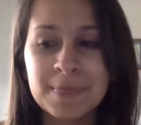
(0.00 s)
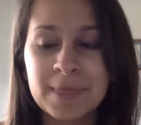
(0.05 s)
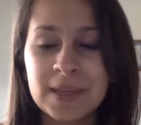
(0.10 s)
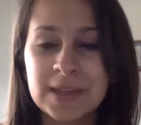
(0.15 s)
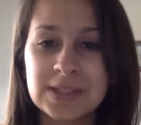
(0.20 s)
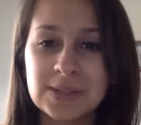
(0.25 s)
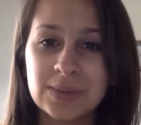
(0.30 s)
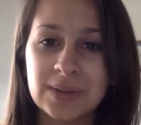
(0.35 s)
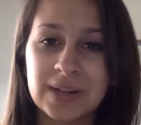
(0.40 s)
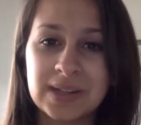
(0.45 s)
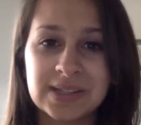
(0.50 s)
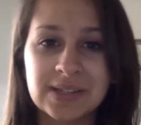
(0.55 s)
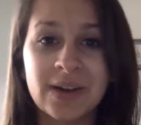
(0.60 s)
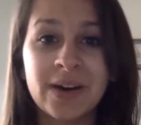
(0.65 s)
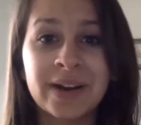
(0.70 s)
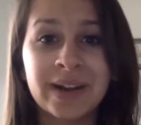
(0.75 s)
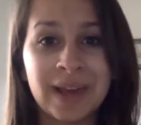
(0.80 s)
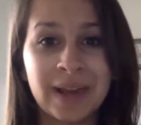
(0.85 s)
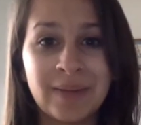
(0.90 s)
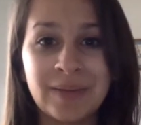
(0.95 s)
And so when I saw
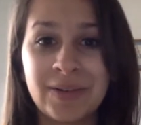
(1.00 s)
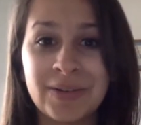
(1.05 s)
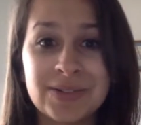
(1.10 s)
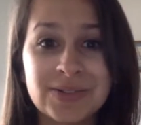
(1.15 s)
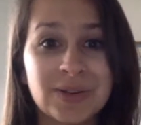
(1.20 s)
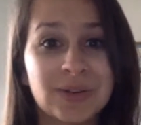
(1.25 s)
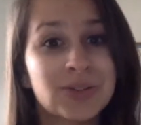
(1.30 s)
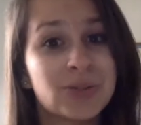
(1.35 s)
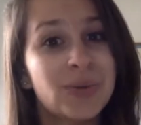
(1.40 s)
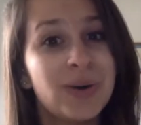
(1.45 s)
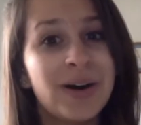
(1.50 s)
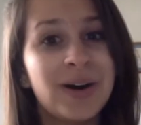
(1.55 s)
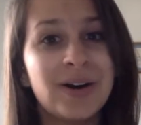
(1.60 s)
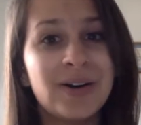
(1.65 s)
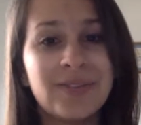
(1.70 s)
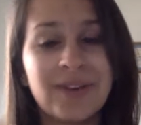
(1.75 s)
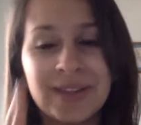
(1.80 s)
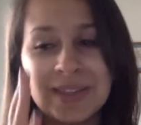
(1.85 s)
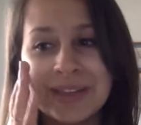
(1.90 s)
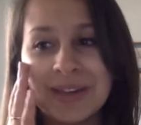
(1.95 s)
it again when I was around
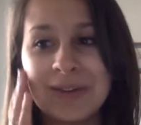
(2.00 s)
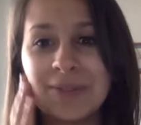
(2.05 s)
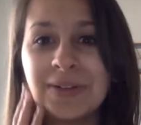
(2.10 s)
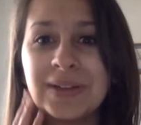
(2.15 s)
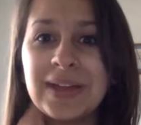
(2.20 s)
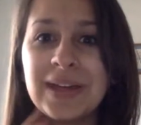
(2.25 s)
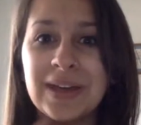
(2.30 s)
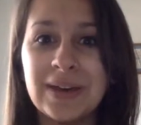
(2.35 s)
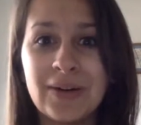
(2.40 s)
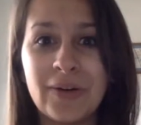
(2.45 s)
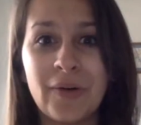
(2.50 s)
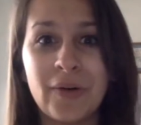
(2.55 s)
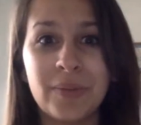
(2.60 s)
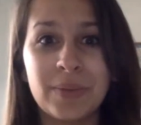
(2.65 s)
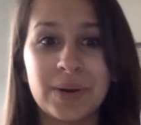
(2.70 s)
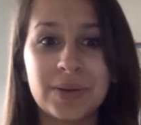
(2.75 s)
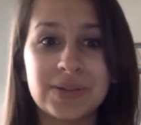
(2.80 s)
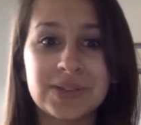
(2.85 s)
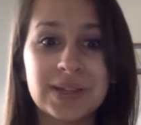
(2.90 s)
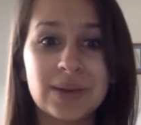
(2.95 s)
12, I think it really hit home,
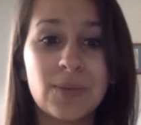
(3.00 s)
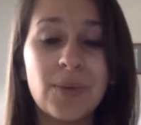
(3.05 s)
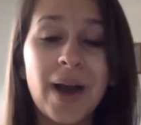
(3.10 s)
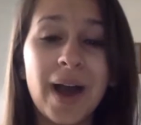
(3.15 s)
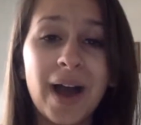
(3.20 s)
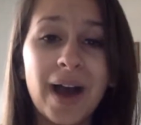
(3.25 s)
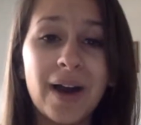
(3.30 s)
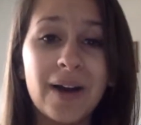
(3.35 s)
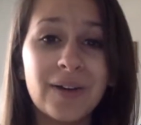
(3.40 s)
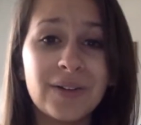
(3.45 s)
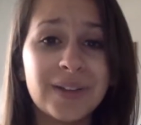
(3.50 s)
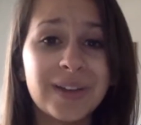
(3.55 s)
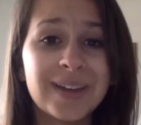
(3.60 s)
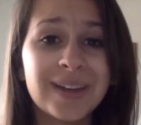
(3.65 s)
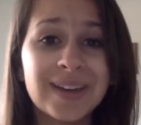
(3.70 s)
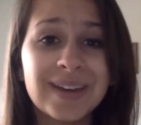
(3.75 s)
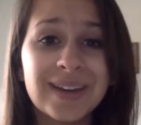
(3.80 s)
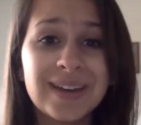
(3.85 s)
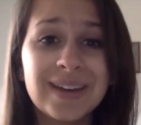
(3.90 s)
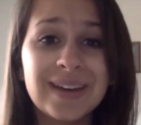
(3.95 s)
and I was like, wow, like,